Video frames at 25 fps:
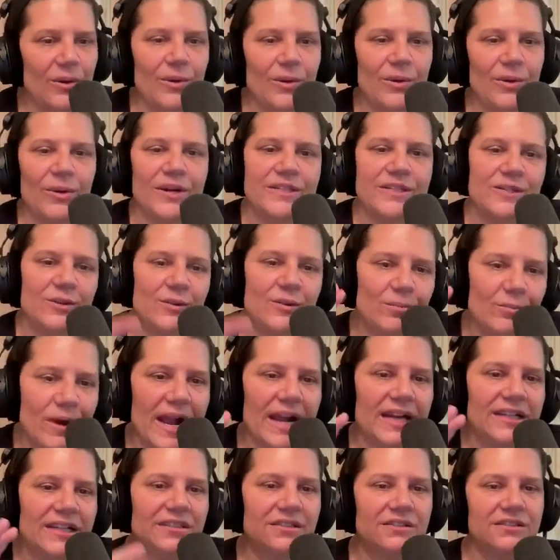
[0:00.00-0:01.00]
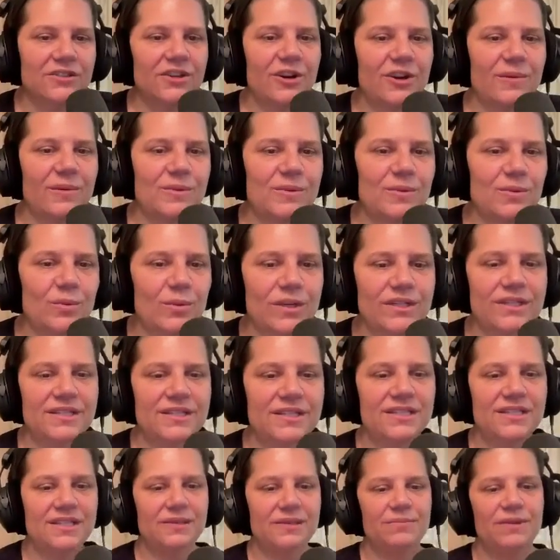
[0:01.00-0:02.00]
Whew. So in practical terms, what
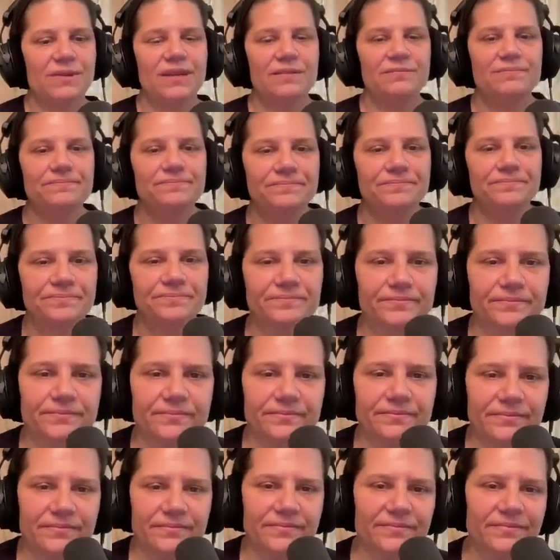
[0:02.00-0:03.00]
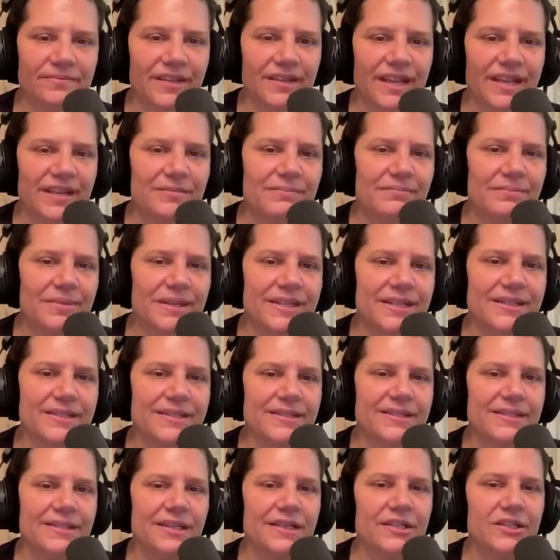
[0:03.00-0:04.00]
does this mean? It
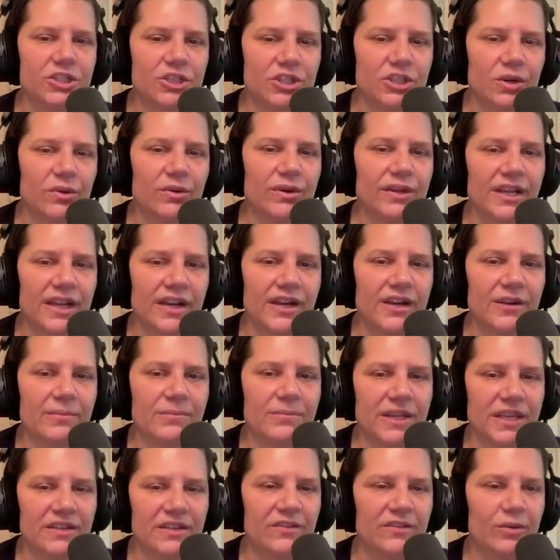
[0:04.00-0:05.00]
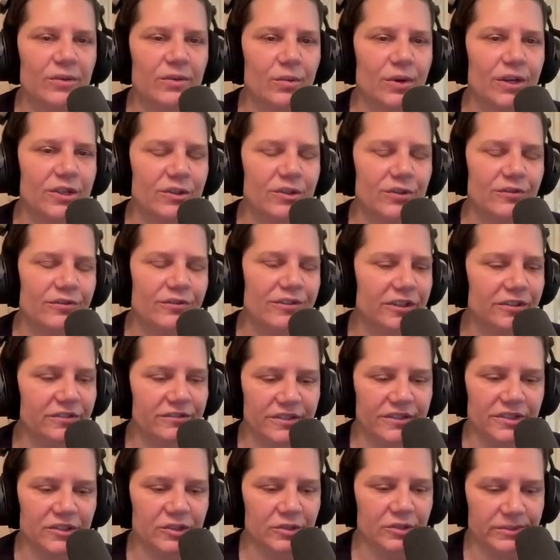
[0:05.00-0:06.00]
means showing up even when you feel
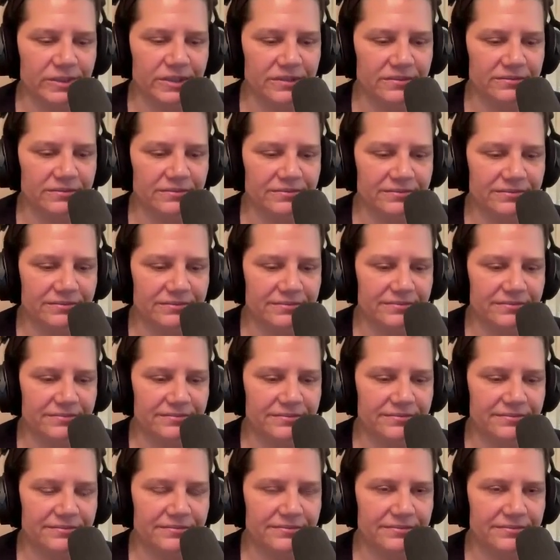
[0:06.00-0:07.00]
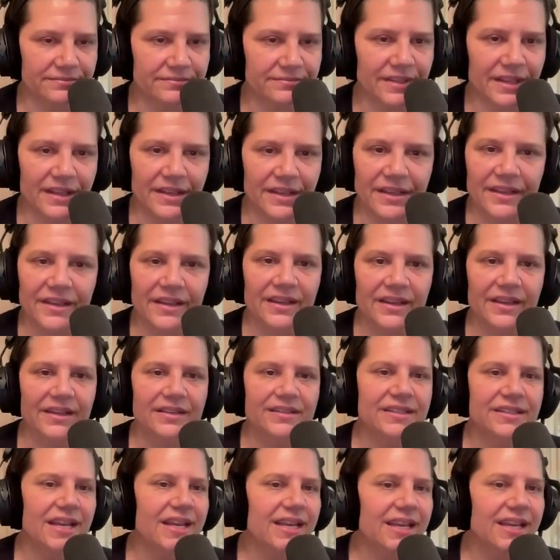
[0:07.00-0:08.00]
vulnerable,
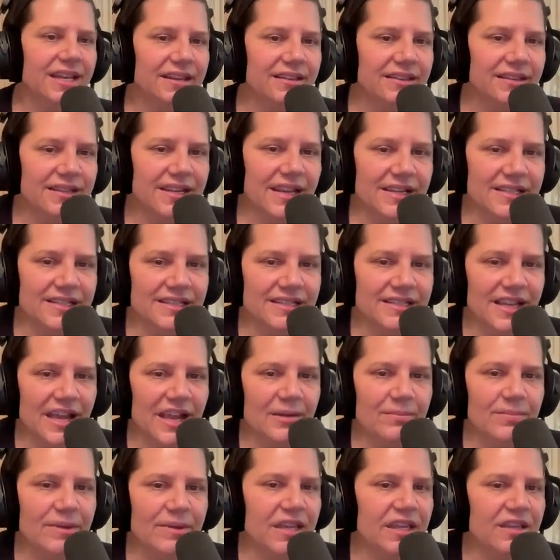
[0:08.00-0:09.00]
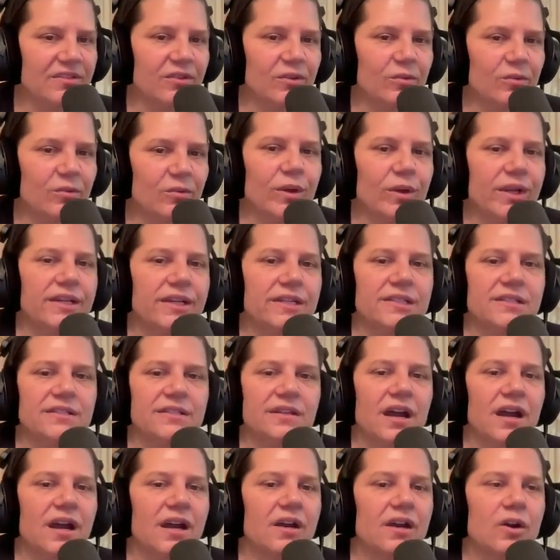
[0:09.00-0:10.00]
taking the next step even when
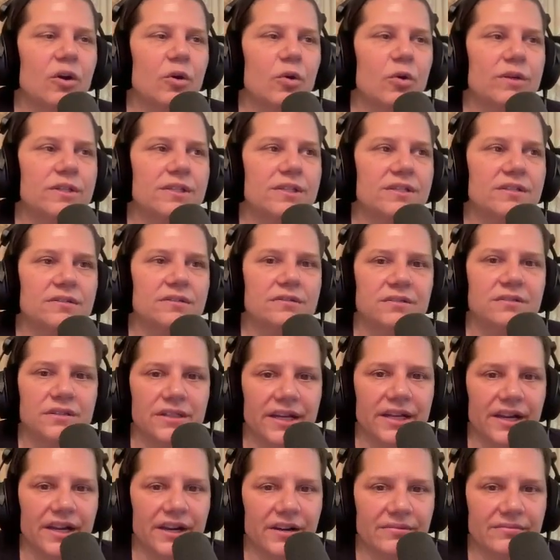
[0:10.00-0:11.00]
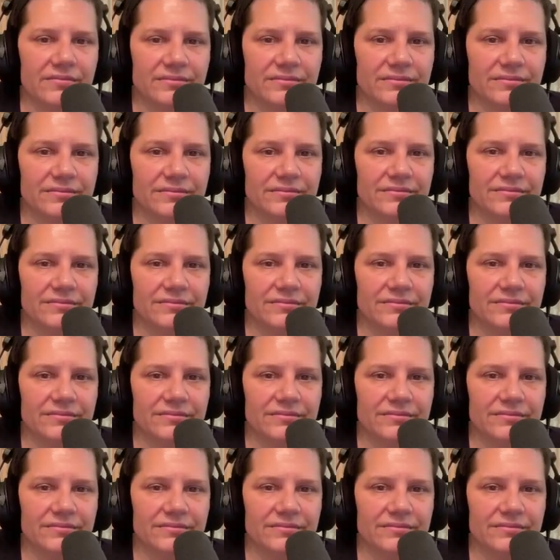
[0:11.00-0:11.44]
it's not crystal clear,